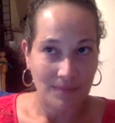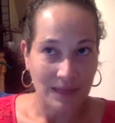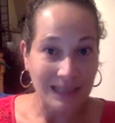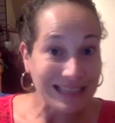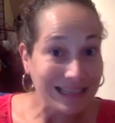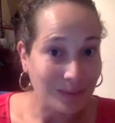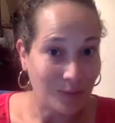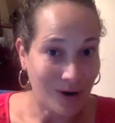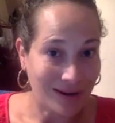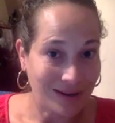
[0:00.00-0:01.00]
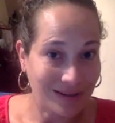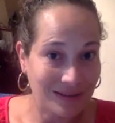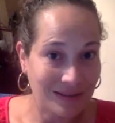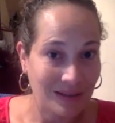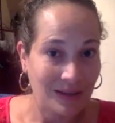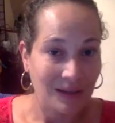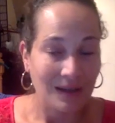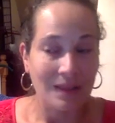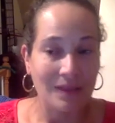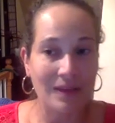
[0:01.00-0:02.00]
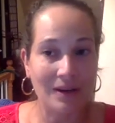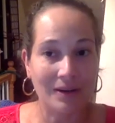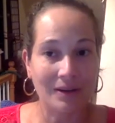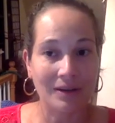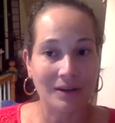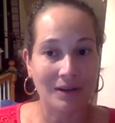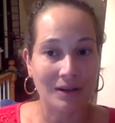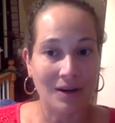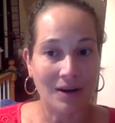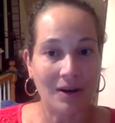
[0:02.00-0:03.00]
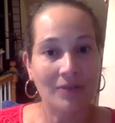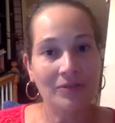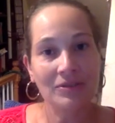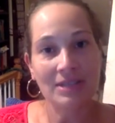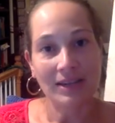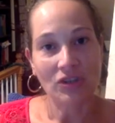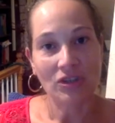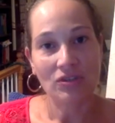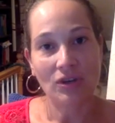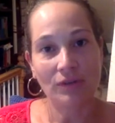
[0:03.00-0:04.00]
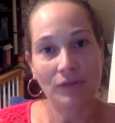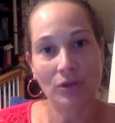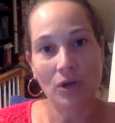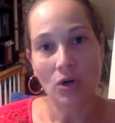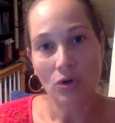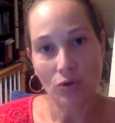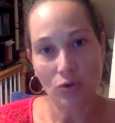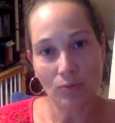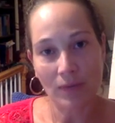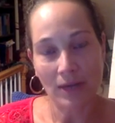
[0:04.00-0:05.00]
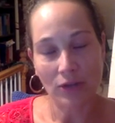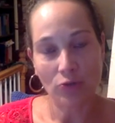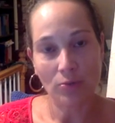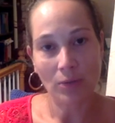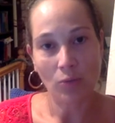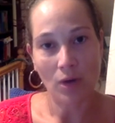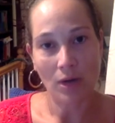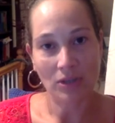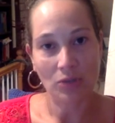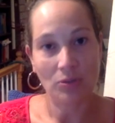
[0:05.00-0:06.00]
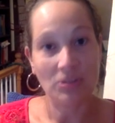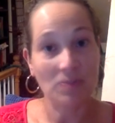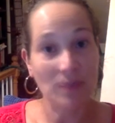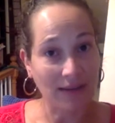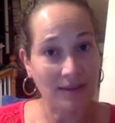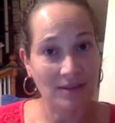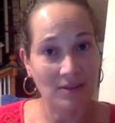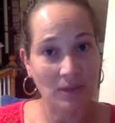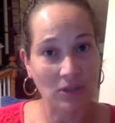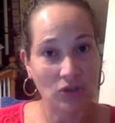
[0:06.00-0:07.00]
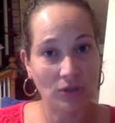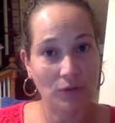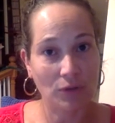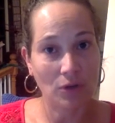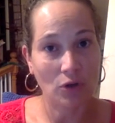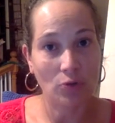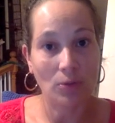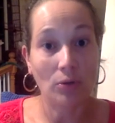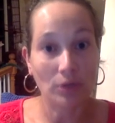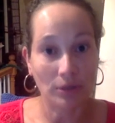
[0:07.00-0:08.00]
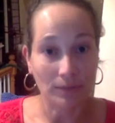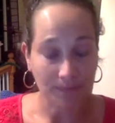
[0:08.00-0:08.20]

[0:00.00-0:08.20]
cleaning products, there are other sections of your home that you may want to inspect, especially if you're a homeowner.